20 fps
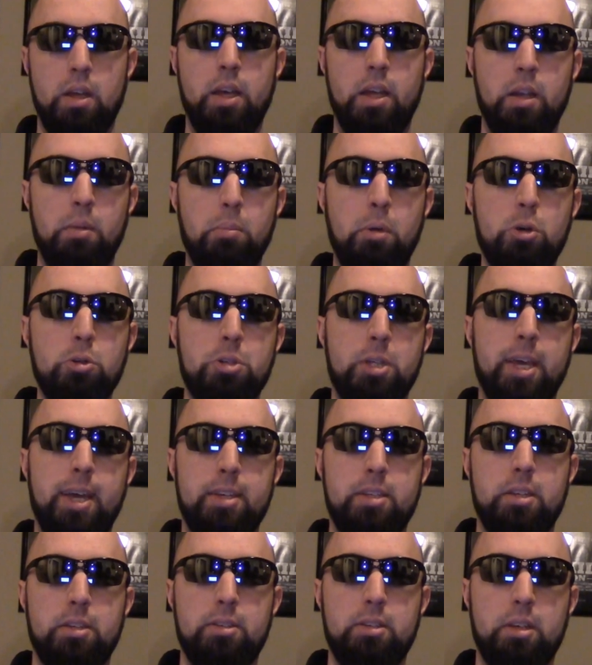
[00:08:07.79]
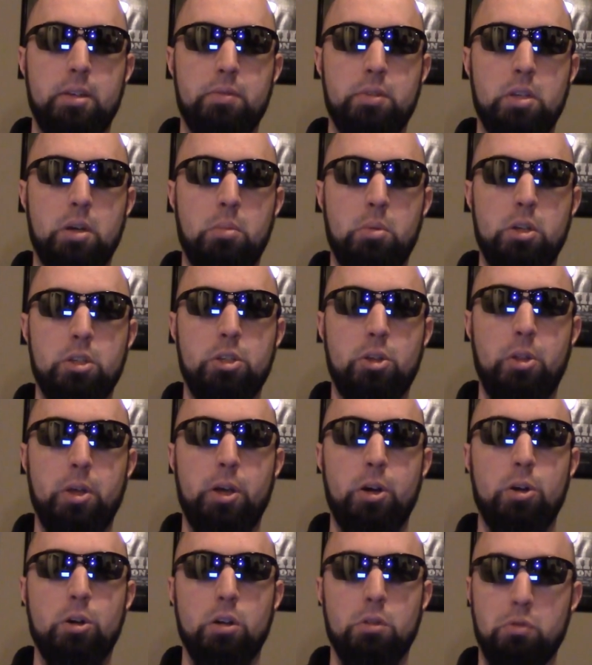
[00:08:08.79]
In most cases, if someone has only
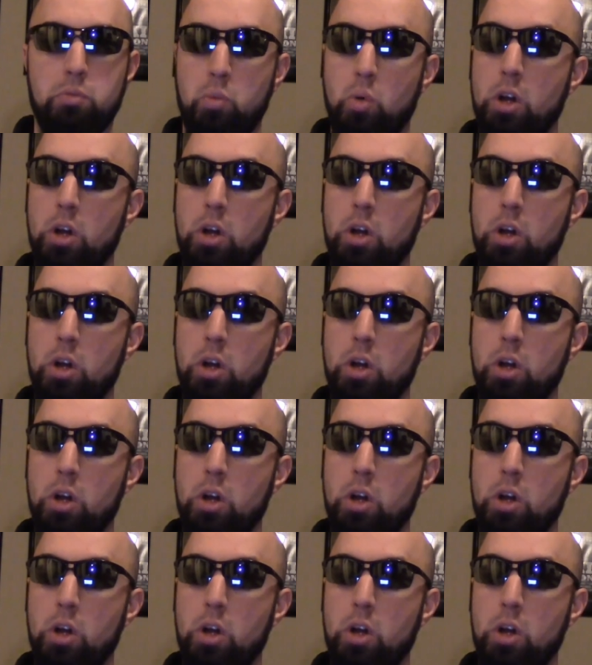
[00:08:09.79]
heard of